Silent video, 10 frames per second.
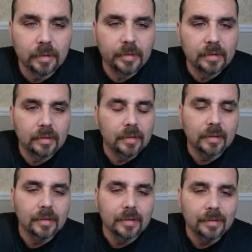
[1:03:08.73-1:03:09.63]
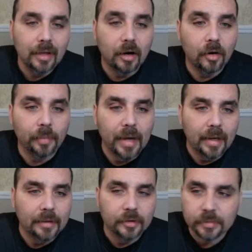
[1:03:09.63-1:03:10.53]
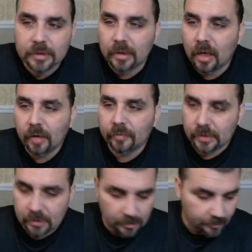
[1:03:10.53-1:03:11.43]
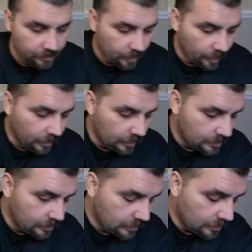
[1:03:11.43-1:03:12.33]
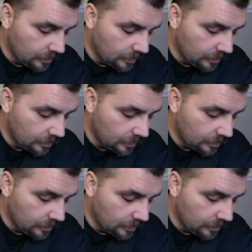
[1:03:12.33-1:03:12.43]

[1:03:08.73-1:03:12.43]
I mean, not all bad. You know what I'm saying? Obviously, it's just.